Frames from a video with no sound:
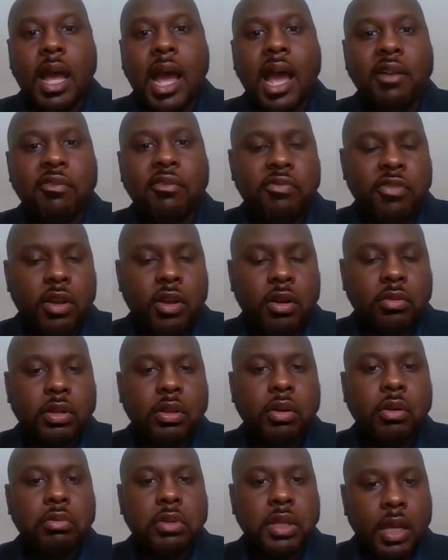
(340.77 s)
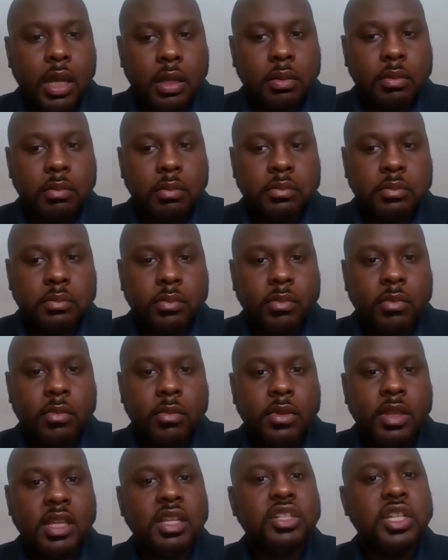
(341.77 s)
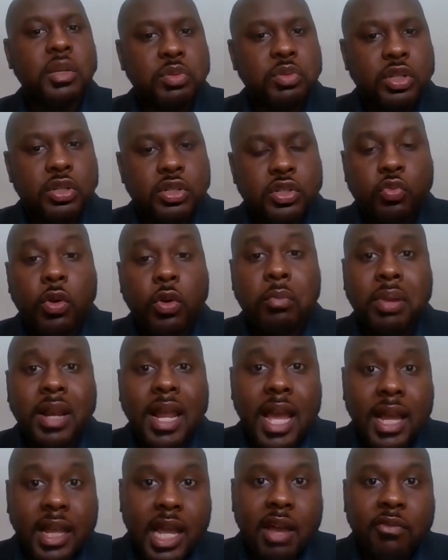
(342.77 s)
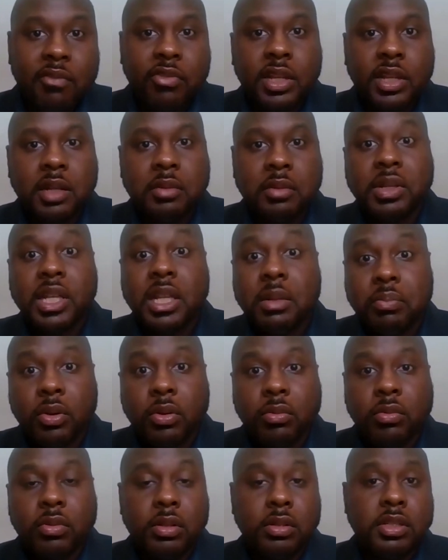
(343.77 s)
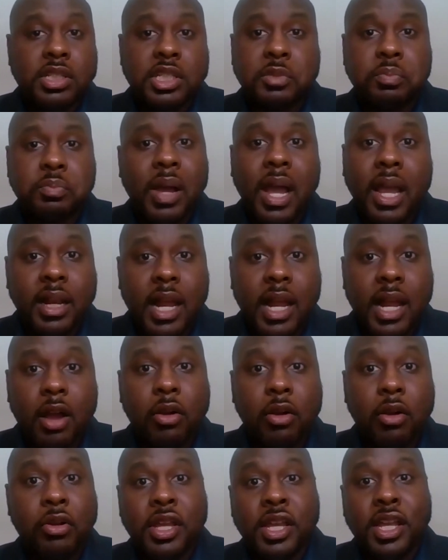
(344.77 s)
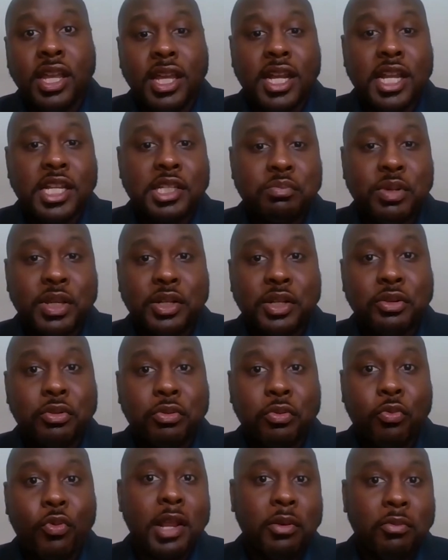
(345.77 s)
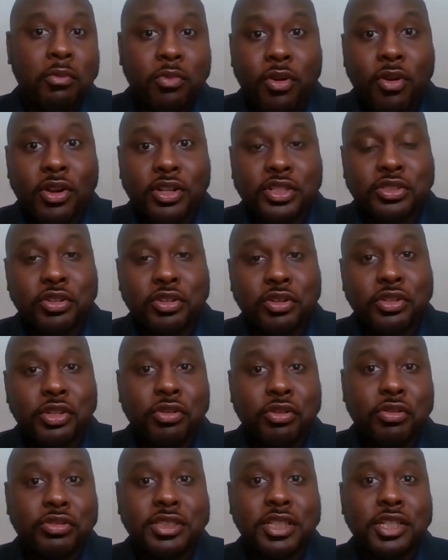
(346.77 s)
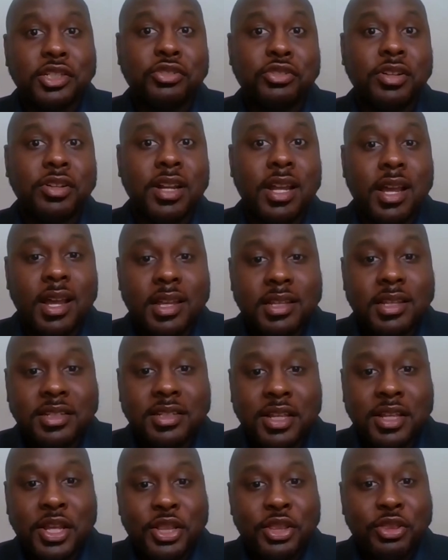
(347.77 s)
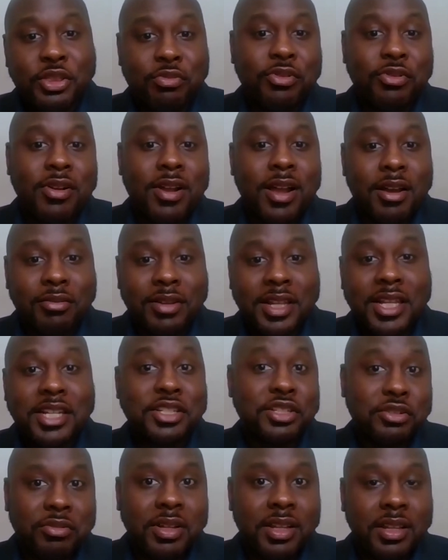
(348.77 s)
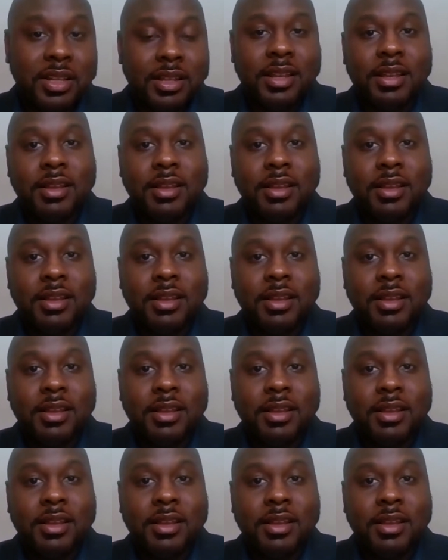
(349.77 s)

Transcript: I felt, okay, the Egyptians were Black African people, despite how it has been whitewashed or Eurocentrized throughout history.